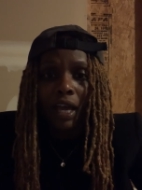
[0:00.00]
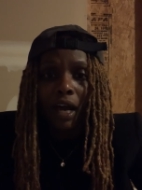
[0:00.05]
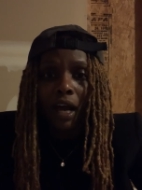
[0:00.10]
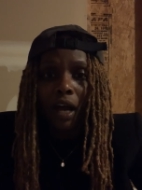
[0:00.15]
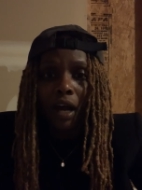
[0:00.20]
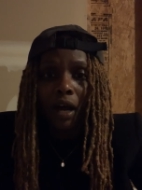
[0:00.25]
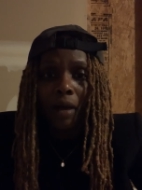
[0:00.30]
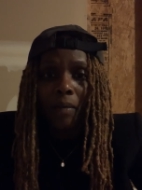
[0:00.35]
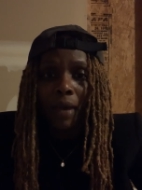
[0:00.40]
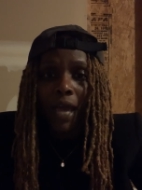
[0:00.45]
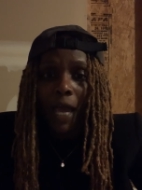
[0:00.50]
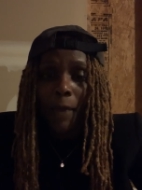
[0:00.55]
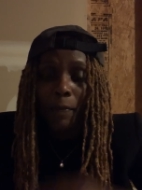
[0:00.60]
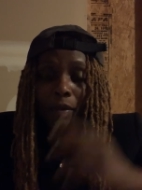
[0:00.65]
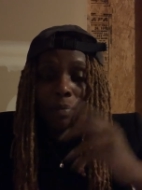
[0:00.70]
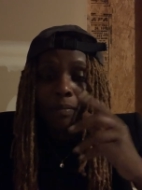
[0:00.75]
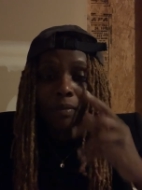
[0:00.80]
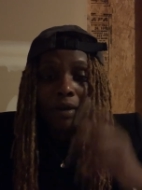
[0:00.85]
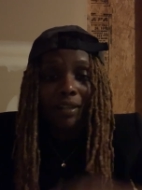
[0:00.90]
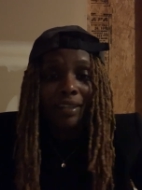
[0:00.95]

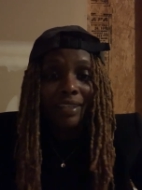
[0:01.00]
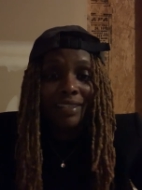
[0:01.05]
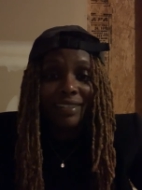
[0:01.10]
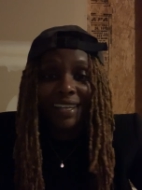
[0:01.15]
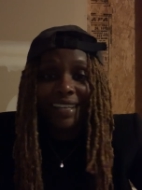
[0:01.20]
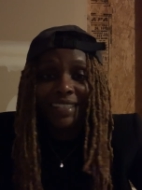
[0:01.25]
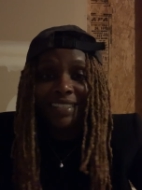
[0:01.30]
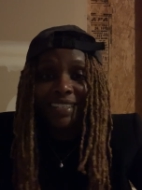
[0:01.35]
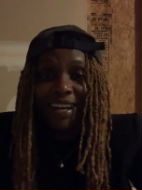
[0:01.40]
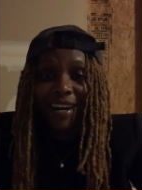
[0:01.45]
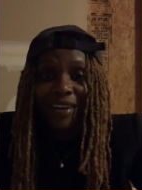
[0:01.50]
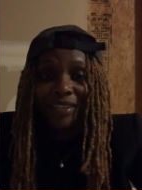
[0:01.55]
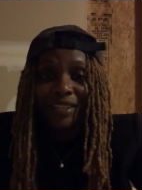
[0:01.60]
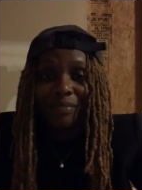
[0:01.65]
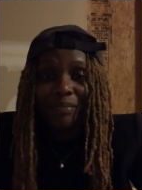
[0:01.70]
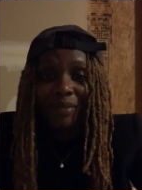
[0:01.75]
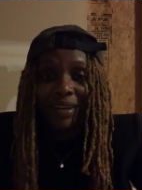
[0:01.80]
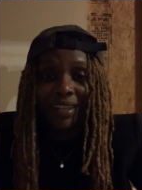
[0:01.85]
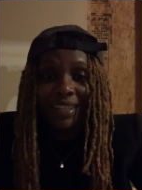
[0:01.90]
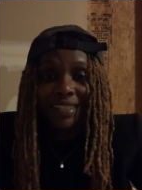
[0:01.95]
Happy Mother's Day to all the
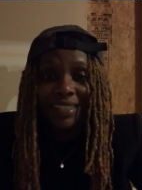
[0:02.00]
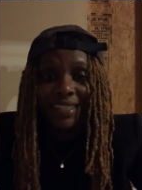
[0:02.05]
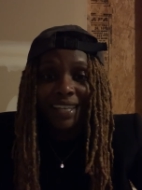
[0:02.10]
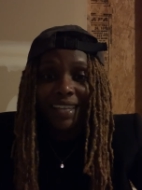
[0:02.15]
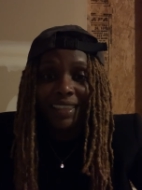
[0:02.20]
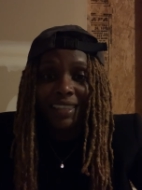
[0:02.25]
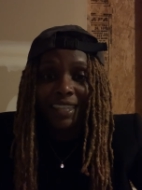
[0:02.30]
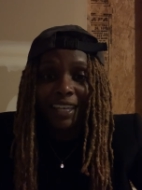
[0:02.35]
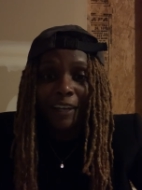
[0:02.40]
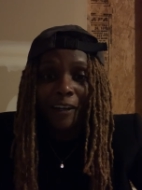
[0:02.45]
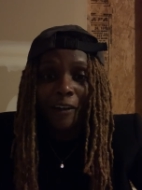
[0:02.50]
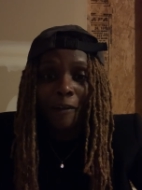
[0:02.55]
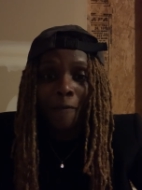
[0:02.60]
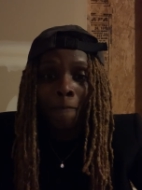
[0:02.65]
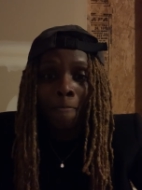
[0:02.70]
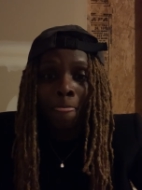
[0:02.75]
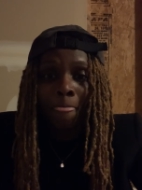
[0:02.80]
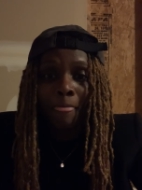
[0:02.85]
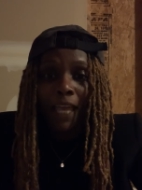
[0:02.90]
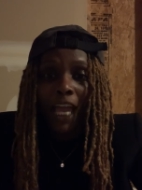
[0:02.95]
mothers out there.
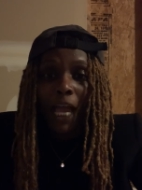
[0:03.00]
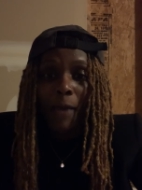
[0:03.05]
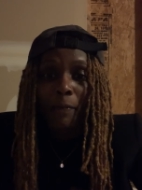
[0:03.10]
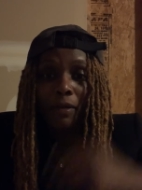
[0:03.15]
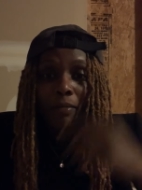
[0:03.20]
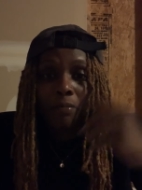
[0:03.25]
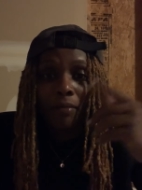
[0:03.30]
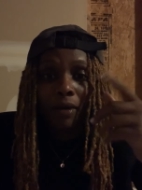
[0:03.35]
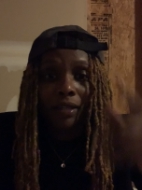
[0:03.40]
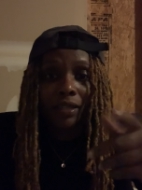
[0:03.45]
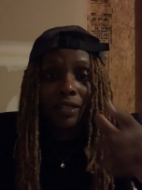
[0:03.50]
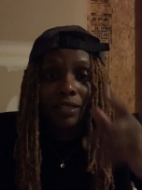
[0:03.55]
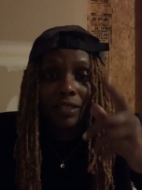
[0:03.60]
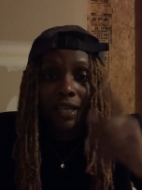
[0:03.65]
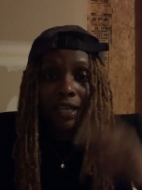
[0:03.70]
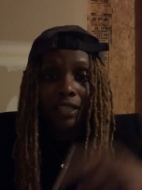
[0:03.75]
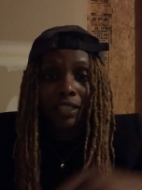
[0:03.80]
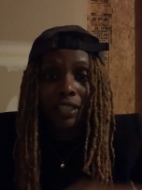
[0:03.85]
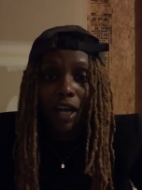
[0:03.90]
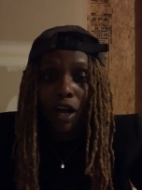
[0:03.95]
Happy Mother's
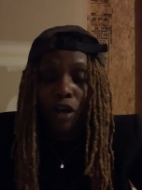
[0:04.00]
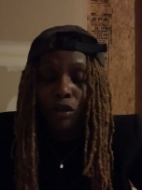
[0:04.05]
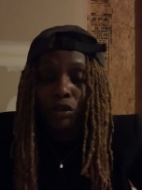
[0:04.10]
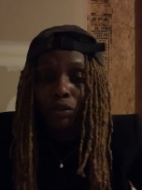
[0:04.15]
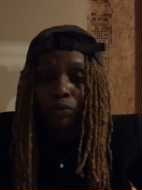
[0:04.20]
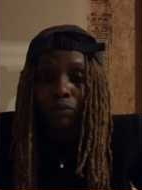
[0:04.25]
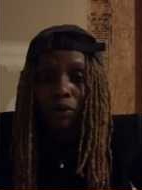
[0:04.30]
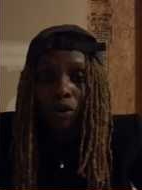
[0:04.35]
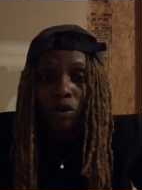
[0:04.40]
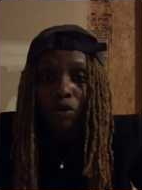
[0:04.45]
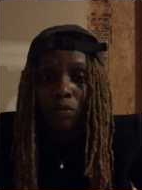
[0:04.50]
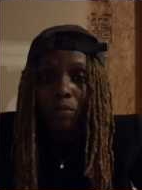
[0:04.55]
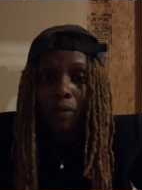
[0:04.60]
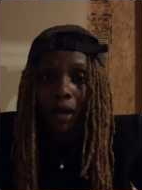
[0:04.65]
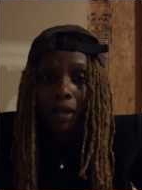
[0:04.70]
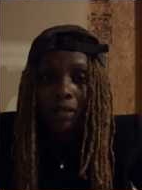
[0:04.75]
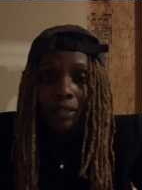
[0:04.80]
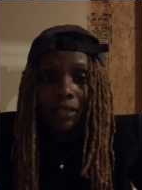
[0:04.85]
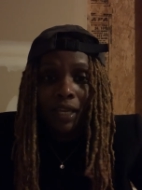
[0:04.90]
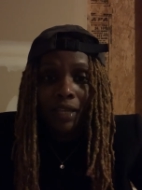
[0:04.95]
Day to all the role
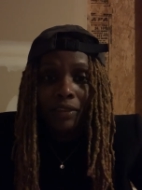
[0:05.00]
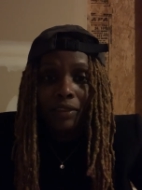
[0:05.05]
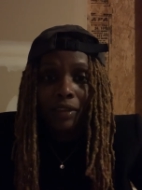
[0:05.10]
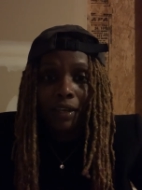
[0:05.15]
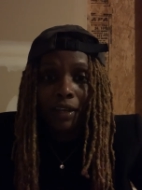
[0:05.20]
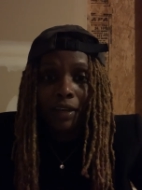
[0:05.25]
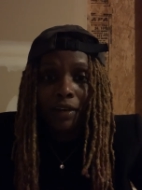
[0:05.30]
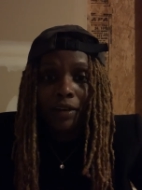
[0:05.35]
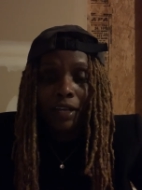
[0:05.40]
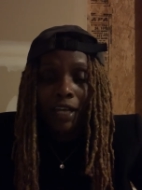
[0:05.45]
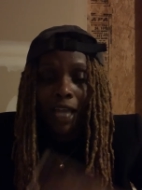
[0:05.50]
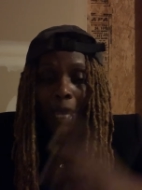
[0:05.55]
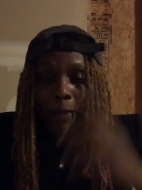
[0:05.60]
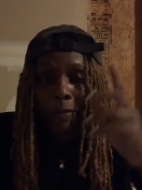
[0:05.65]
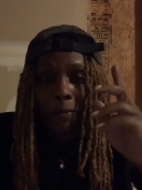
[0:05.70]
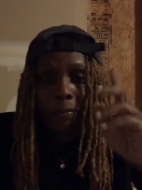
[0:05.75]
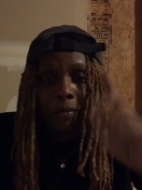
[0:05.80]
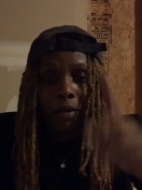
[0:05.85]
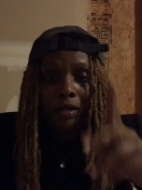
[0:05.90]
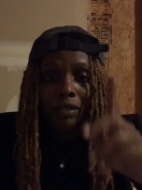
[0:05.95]
models out there. And
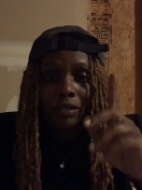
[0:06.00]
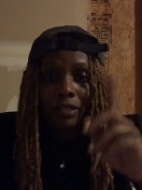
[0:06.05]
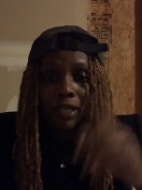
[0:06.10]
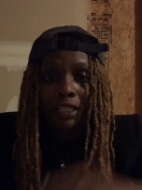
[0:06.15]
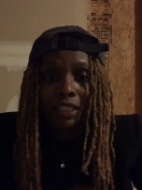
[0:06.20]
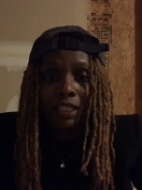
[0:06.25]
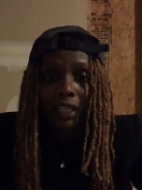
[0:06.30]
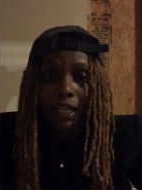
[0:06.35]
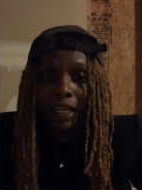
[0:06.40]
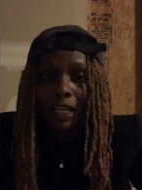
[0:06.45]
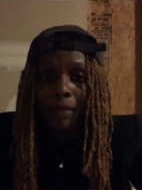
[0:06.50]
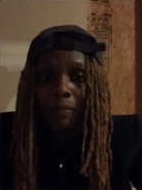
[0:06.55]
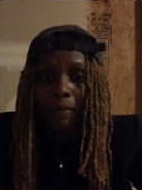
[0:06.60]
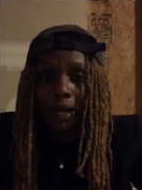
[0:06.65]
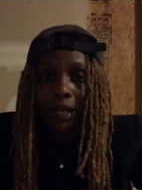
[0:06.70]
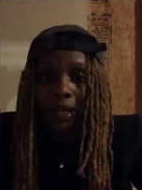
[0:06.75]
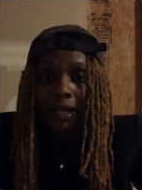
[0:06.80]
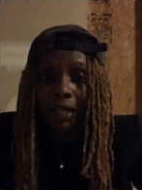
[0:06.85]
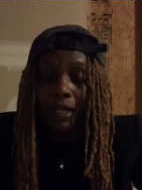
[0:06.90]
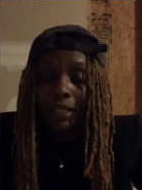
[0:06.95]
happy Mother's Day to
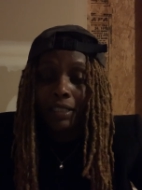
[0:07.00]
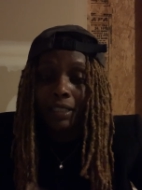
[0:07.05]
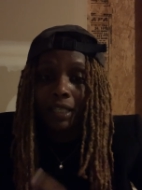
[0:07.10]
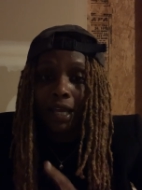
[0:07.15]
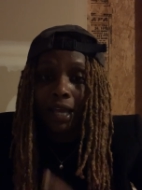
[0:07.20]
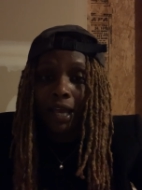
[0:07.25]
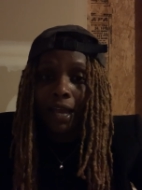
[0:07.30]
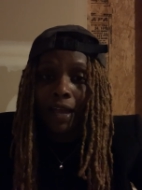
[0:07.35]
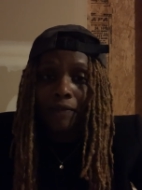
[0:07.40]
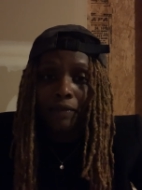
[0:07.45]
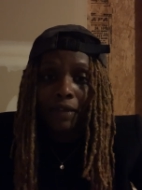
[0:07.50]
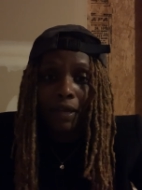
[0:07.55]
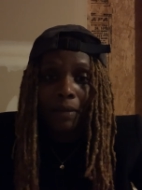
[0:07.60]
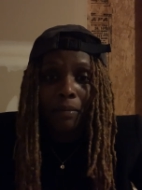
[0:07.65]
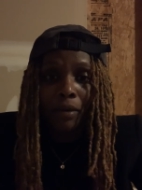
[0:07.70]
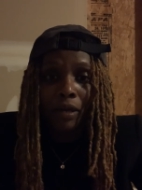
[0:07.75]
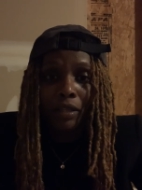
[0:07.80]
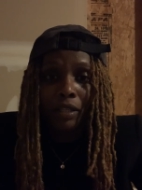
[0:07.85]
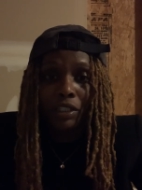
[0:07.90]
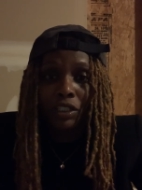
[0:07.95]
anybody that does not have their
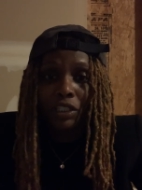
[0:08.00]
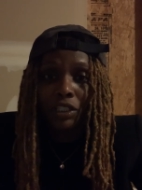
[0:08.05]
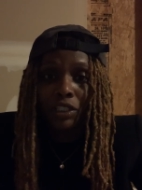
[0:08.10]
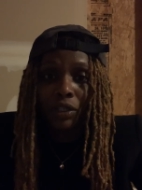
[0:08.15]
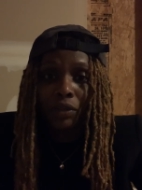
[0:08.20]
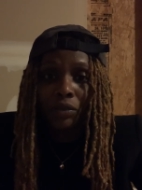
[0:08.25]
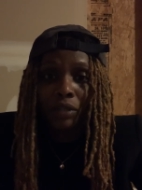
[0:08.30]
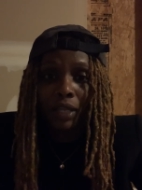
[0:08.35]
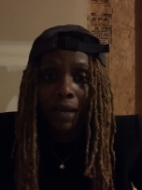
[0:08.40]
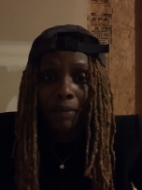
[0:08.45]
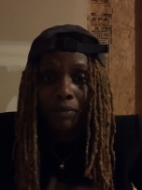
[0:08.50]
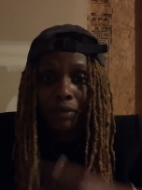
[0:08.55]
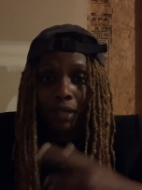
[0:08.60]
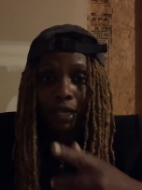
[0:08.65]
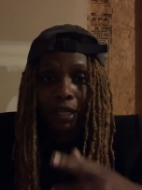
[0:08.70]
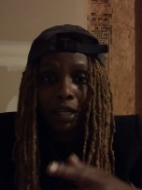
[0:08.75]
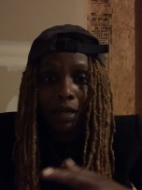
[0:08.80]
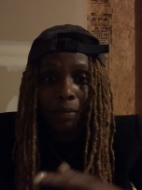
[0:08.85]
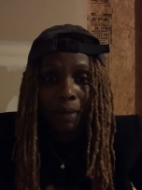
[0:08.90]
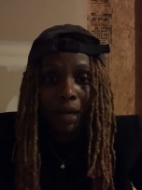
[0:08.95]
mother. Just know that I'm
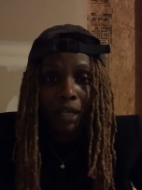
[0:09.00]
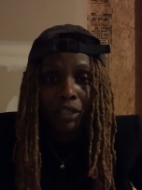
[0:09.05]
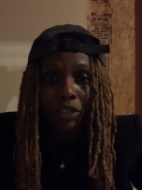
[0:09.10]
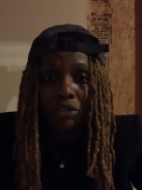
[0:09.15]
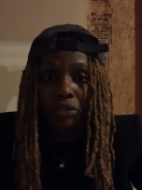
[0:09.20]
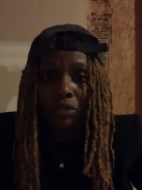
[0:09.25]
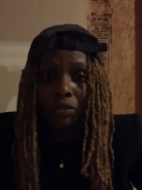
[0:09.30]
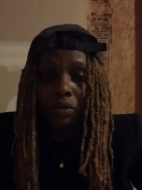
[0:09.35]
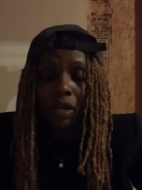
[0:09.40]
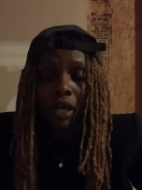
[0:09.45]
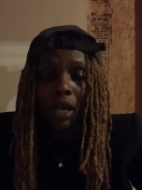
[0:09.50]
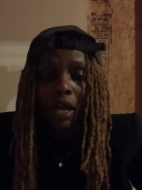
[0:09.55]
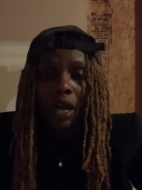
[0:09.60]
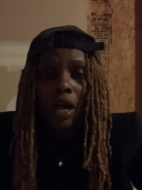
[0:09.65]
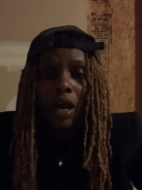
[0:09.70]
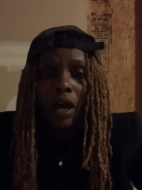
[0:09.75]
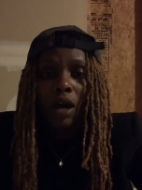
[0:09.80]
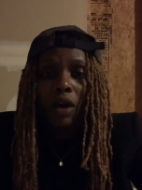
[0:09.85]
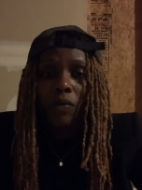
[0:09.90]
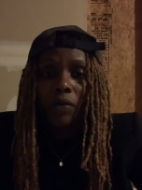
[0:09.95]
thinking about you
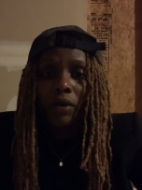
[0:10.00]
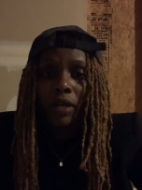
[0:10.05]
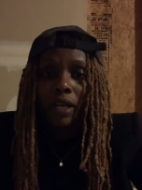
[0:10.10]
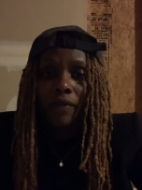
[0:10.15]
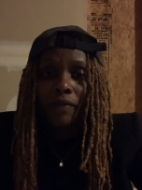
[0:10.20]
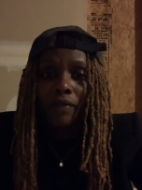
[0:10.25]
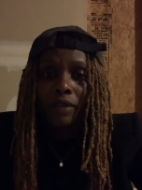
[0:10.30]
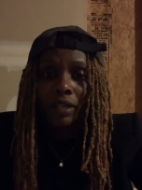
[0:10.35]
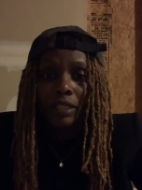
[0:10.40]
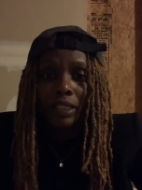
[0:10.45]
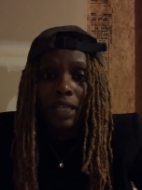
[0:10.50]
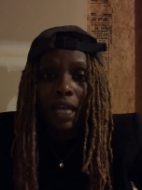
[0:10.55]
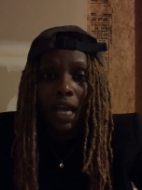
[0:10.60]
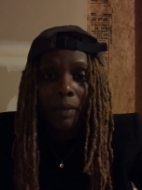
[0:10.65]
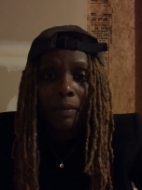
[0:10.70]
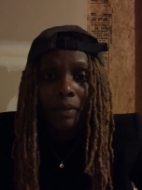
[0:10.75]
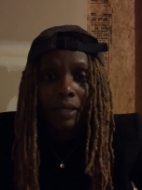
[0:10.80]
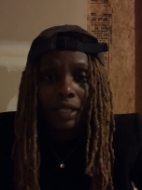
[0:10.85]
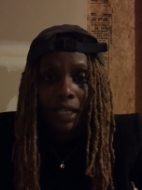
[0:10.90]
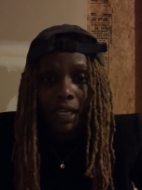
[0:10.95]
or whatever in a
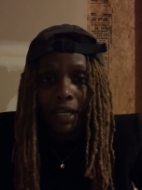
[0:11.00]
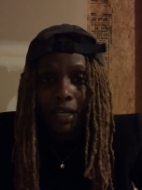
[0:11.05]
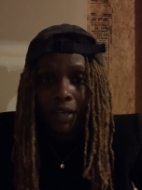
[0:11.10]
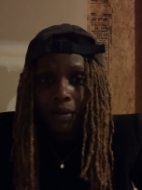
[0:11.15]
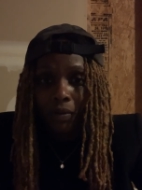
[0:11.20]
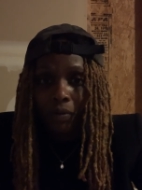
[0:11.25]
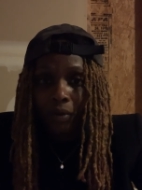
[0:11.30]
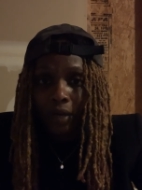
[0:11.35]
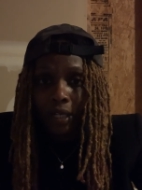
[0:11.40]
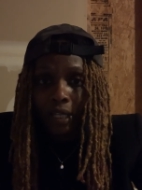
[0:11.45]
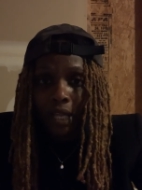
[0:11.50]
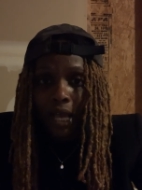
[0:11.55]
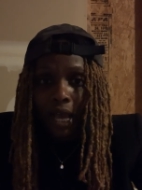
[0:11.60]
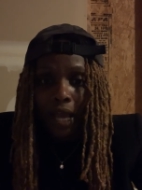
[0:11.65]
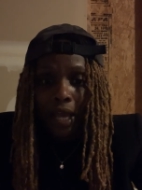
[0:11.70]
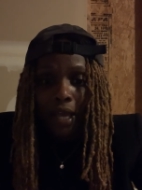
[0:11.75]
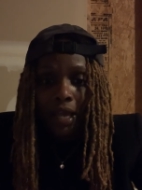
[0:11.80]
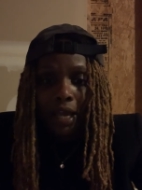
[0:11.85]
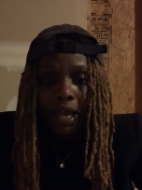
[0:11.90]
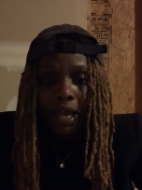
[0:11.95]
time of need or whatnot.